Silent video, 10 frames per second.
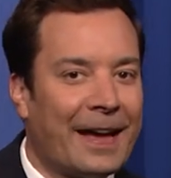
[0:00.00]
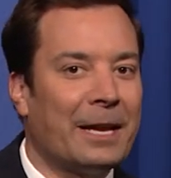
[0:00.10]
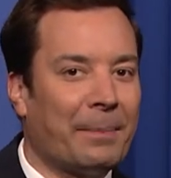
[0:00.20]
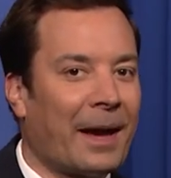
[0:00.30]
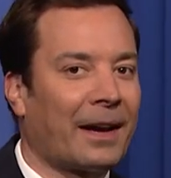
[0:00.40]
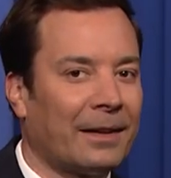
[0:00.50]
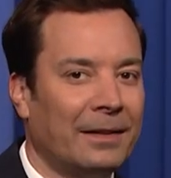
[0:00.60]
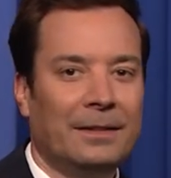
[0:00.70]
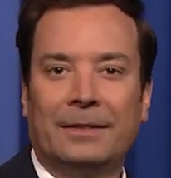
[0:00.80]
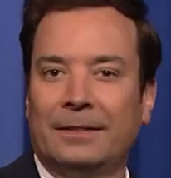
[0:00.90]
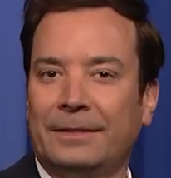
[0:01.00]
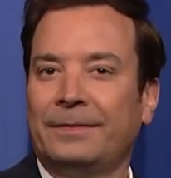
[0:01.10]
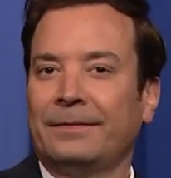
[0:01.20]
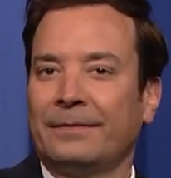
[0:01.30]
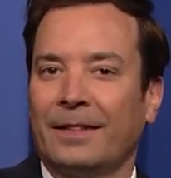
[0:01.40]
fanny pack.
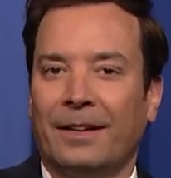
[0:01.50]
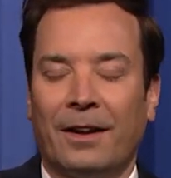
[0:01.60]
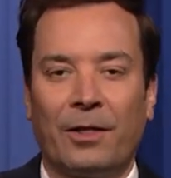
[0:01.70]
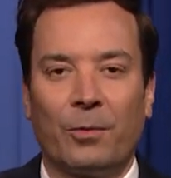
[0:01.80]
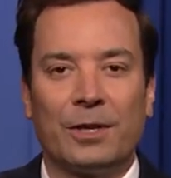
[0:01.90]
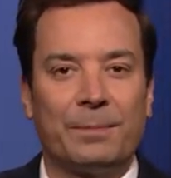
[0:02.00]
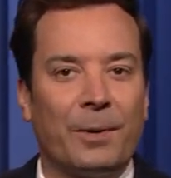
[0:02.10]
In other words,